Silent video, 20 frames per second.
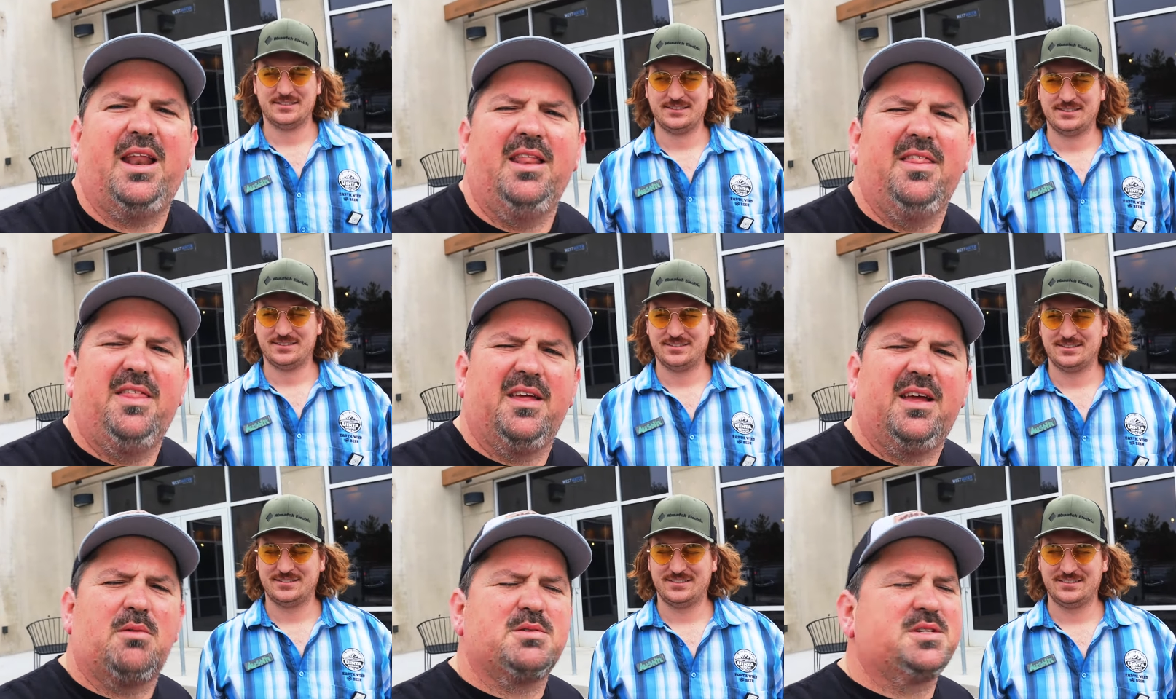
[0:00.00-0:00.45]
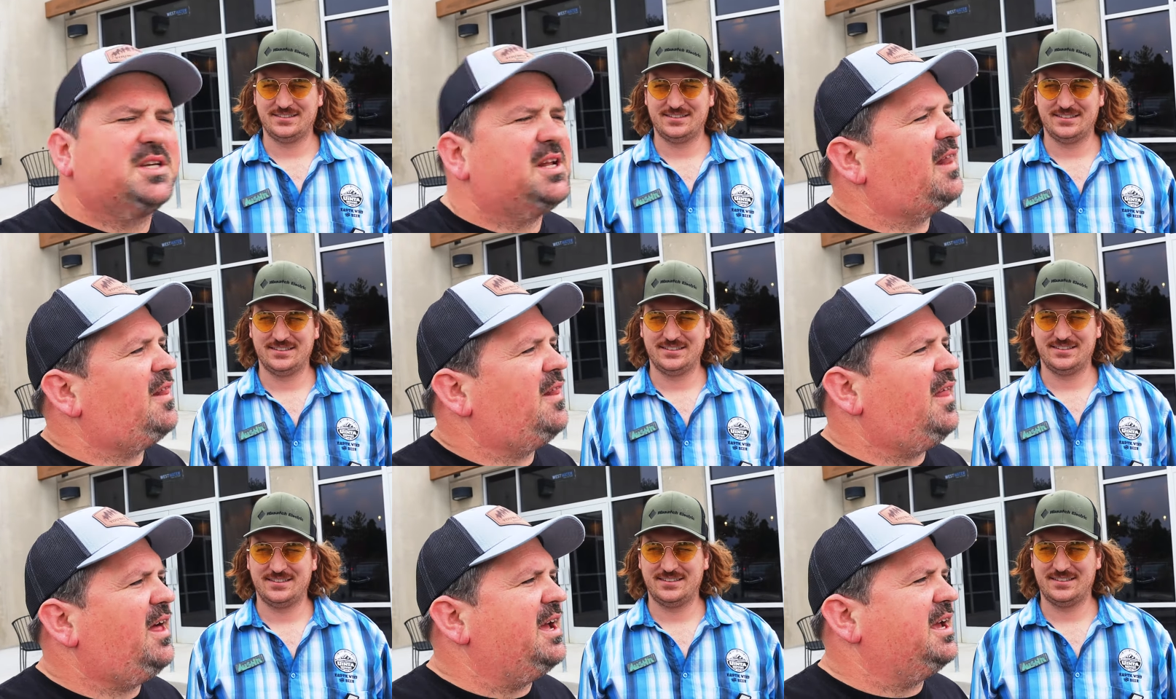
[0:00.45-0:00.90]
Speaker 1: didn't think I was
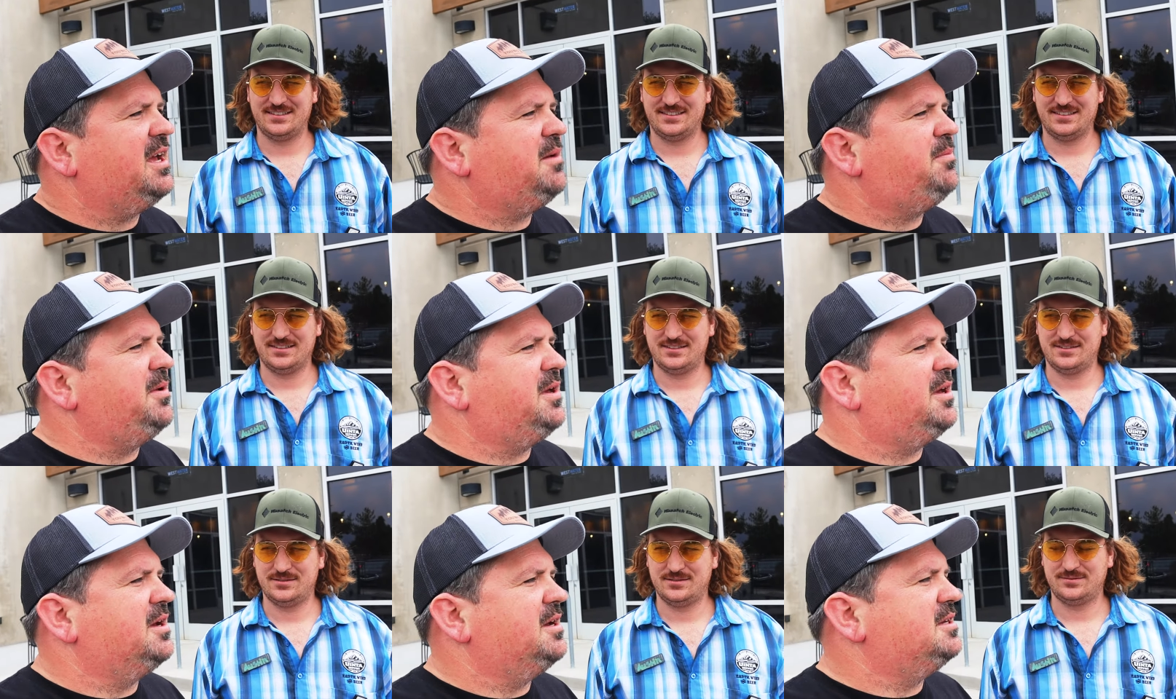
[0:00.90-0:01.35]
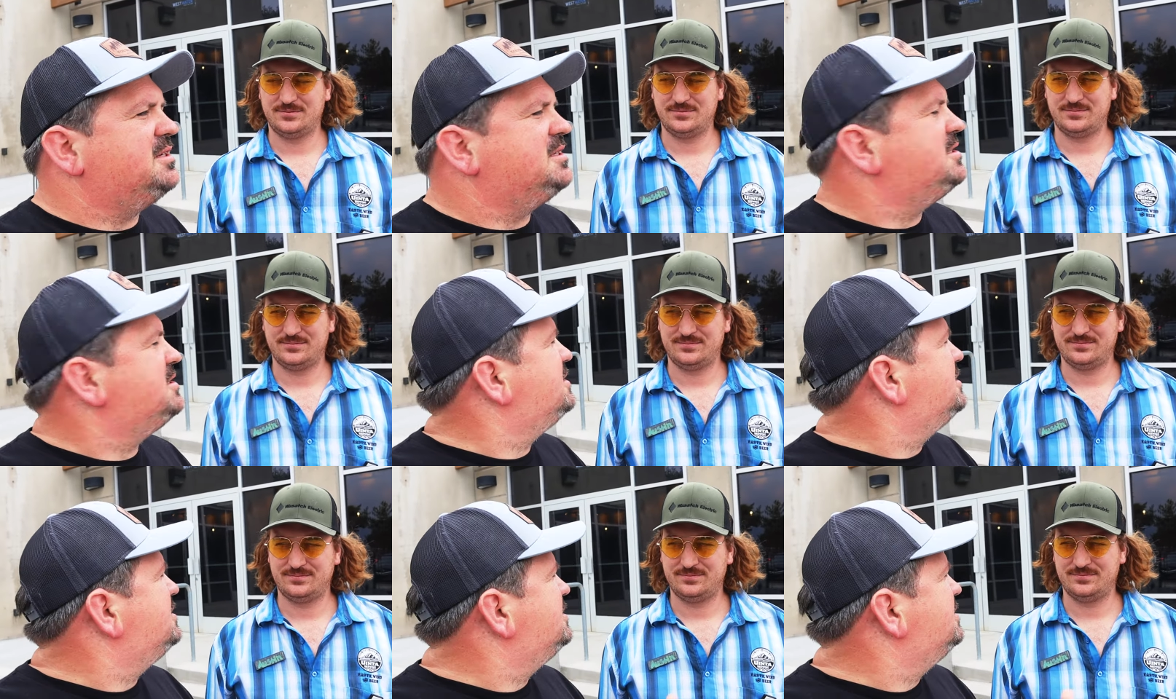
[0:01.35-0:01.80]
gonna like
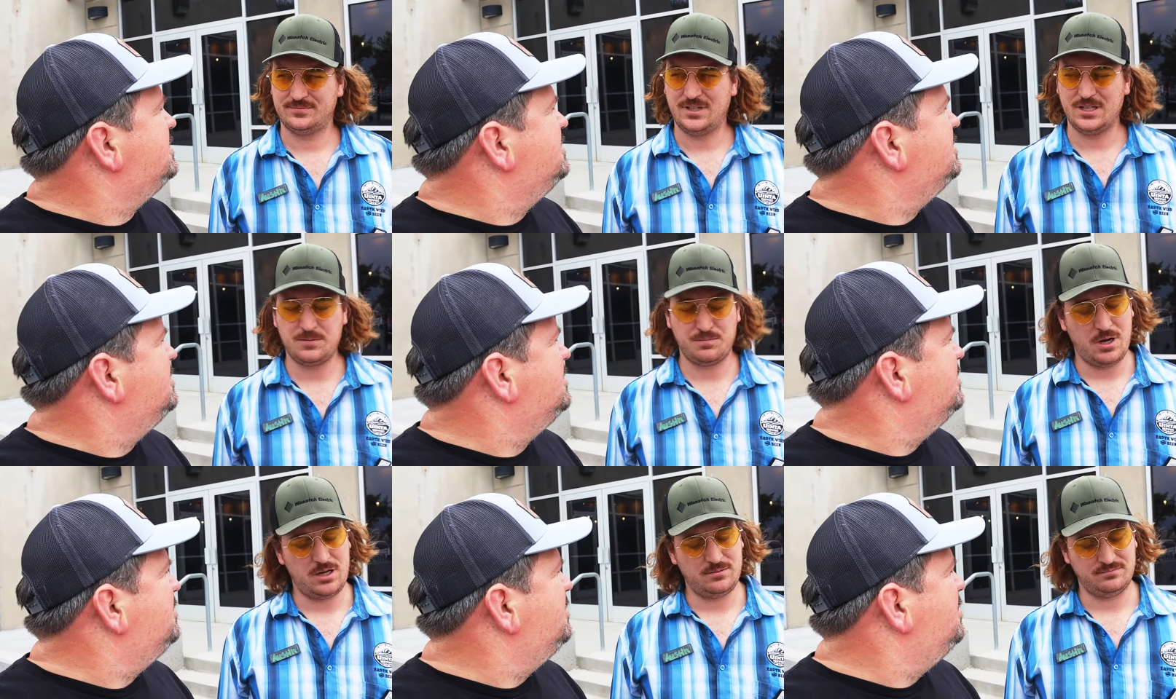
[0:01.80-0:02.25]
because... It's